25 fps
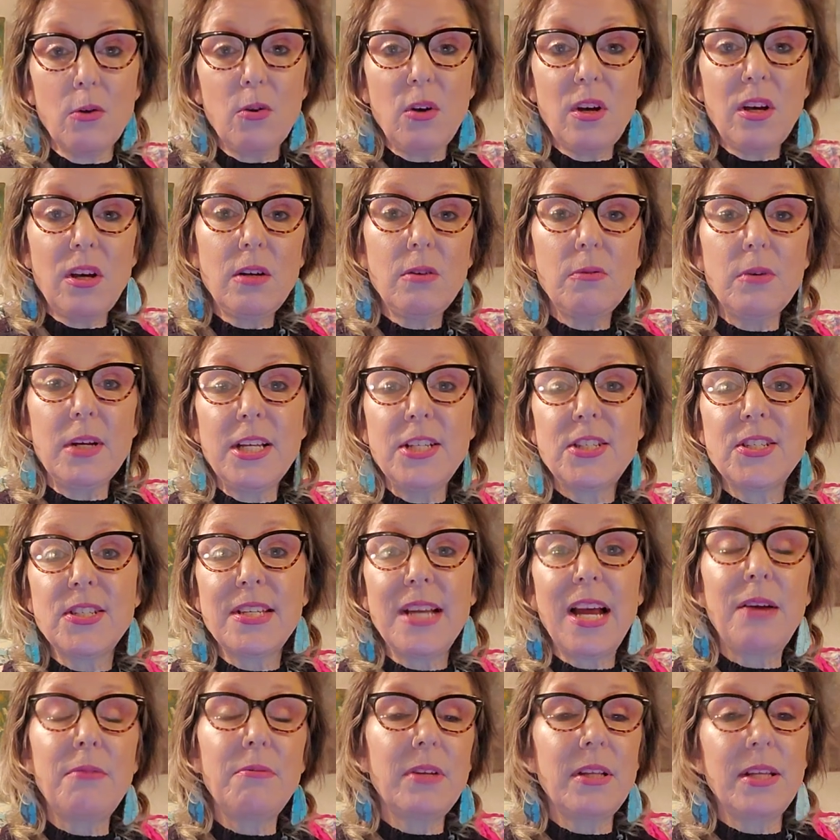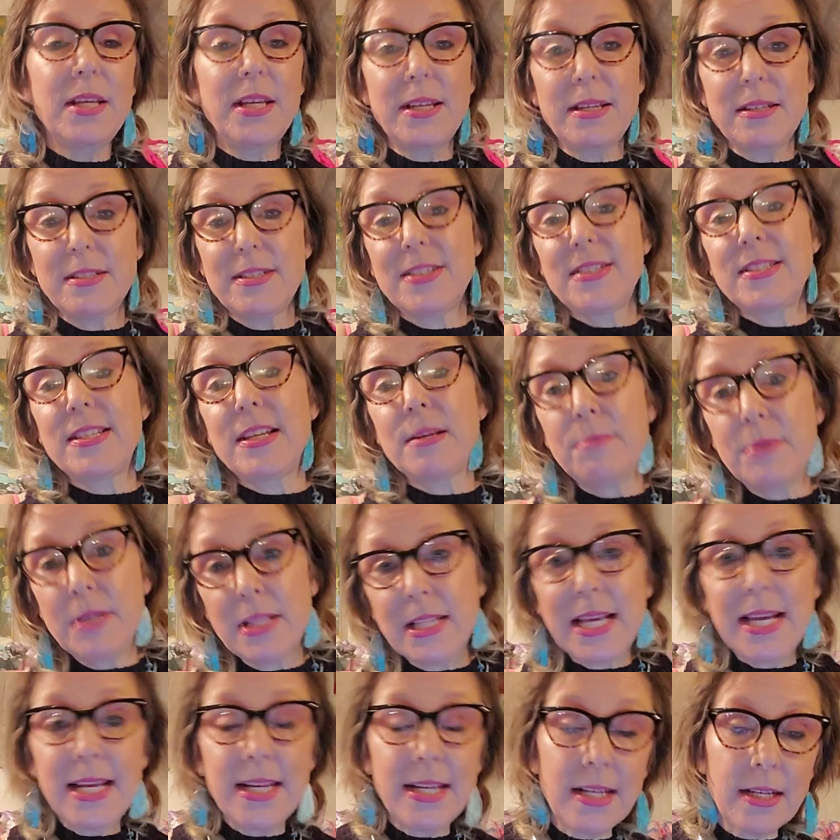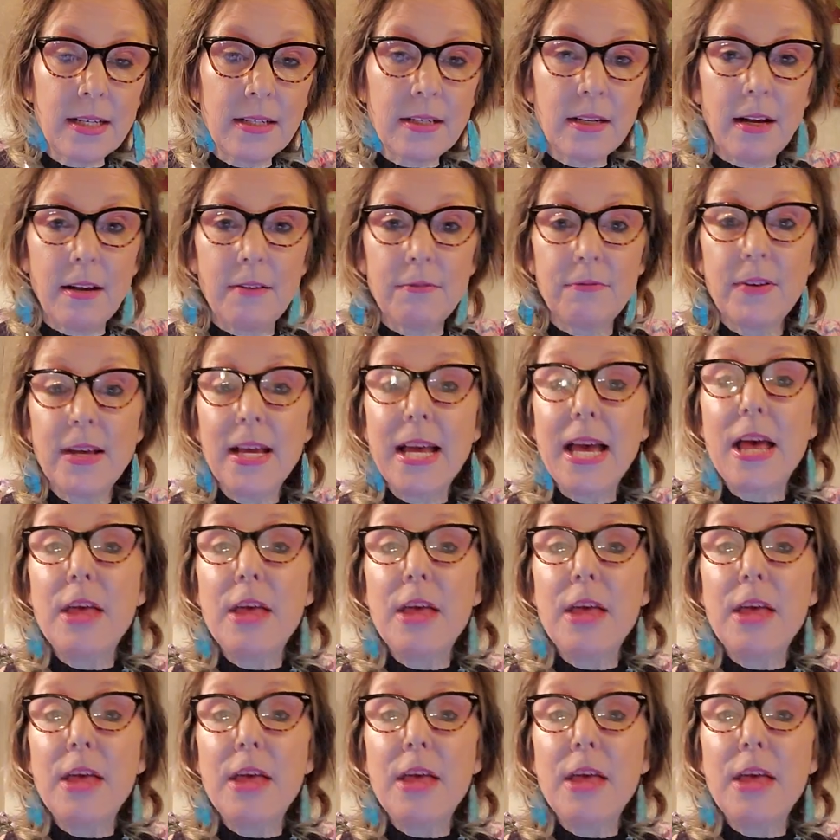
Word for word: well, it's not really stimulating enough.